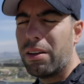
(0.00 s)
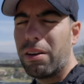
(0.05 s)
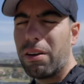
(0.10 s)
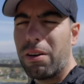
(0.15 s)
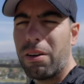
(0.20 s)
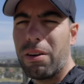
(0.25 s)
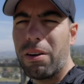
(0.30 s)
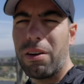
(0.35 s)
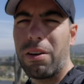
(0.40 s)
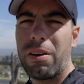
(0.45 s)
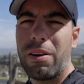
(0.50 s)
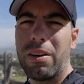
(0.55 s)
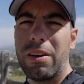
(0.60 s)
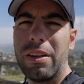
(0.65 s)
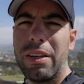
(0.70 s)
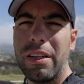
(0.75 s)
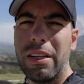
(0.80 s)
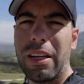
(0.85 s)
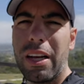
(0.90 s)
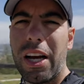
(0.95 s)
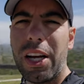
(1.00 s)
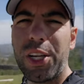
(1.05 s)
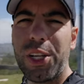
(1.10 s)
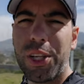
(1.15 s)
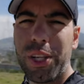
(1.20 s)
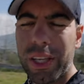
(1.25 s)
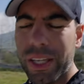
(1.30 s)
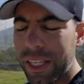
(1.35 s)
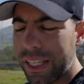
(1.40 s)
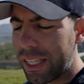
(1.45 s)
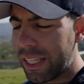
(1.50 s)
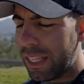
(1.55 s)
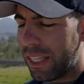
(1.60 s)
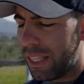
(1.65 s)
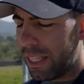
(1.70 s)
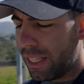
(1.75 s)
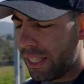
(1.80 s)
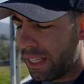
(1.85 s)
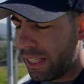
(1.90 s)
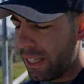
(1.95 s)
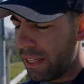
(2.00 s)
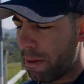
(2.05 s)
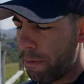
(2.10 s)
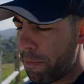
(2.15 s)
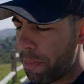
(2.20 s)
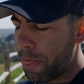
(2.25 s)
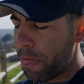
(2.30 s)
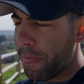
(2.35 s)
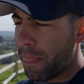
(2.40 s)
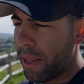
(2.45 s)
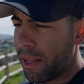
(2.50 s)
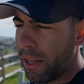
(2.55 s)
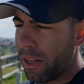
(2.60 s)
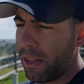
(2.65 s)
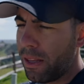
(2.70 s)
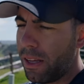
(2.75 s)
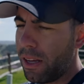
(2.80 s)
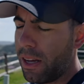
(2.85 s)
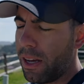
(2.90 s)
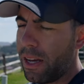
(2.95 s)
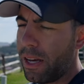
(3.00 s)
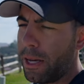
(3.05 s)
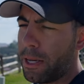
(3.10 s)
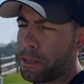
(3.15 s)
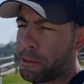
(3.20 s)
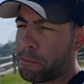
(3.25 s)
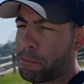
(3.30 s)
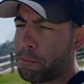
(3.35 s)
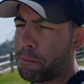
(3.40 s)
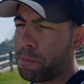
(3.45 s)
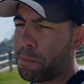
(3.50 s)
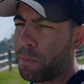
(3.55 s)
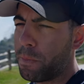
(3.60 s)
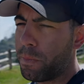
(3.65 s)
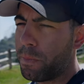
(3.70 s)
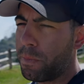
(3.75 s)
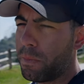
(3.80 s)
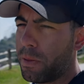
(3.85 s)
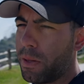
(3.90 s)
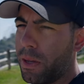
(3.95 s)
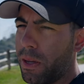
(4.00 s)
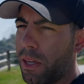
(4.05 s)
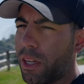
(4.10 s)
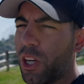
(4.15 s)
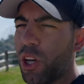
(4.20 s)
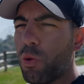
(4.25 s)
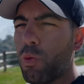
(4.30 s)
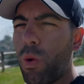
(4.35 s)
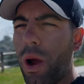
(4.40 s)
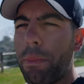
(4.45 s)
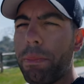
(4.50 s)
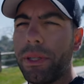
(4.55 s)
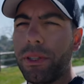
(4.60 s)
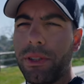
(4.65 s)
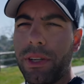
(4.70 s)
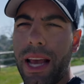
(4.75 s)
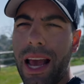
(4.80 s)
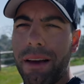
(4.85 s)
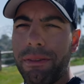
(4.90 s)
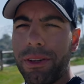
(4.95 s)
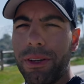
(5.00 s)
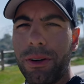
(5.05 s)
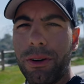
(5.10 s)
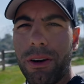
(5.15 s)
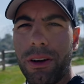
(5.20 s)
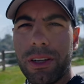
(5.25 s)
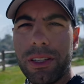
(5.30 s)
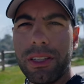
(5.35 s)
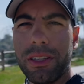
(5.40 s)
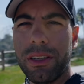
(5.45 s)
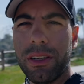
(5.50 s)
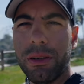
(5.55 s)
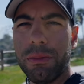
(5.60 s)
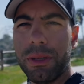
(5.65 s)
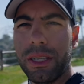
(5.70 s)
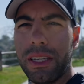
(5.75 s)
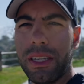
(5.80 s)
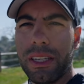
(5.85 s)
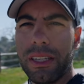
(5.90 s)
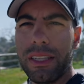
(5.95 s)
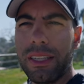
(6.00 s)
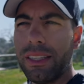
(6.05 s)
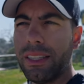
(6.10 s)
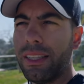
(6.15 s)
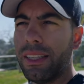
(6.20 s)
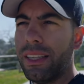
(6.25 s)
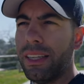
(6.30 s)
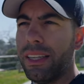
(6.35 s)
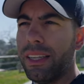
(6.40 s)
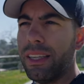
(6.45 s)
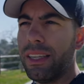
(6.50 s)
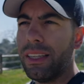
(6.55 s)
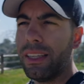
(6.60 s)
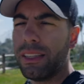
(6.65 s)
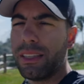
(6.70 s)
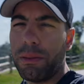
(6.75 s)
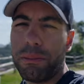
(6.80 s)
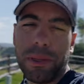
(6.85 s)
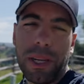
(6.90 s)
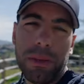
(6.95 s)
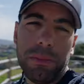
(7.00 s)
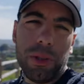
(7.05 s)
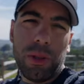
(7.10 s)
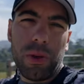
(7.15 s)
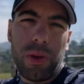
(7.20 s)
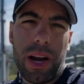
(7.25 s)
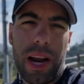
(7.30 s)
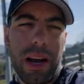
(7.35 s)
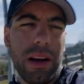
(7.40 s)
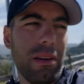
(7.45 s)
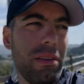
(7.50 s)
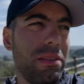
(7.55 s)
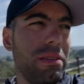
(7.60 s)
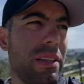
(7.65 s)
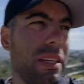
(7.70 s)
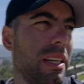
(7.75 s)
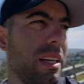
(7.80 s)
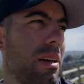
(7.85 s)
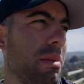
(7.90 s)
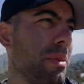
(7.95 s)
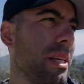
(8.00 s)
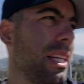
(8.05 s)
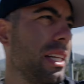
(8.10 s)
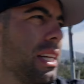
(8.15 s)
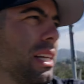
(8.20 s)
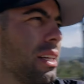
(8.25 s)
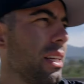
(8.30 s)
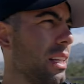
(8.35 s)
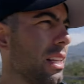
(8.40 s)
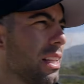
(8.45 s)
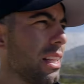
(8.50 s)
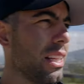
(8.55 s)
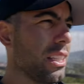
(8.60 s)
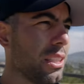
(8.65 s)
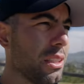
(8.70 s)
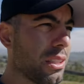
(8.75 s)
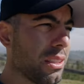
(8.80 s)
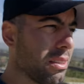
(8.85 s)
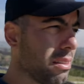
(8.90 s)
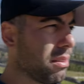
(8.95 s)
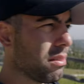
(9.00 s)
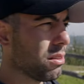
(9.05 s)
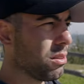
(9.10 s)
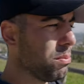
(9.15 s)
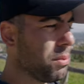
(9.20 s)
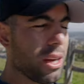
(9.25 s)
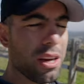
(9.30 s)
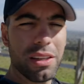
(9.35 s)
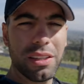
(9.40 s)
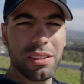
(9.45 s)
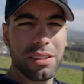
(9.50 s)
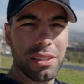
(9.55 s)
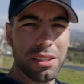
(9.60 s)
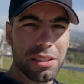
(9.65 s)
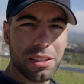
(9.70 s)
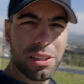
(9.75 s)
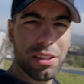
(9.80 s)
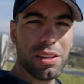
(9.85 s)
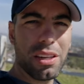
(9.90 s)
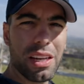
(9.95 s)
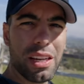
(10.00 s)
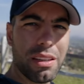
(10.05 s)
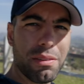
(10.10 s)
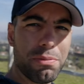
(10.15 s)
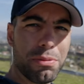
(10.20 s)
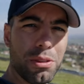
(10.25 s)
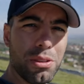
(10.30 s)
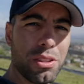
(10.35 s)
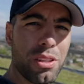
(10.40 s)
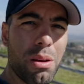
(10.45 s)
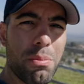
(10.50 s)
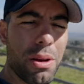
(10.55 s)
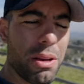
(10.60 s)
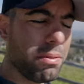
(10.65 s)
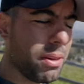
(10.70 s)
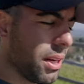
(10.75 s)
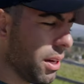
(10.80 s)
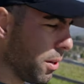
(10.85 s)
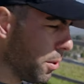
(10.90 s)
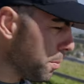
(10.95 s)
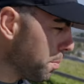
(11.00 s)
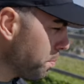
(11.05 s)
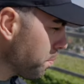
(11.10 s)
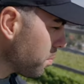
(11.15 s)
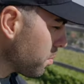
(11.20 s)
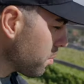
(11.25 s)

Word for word: are a good weapon to have in your arsenal, because sometimes you're out. I mean, this, to be honest, this year, if you saw my video,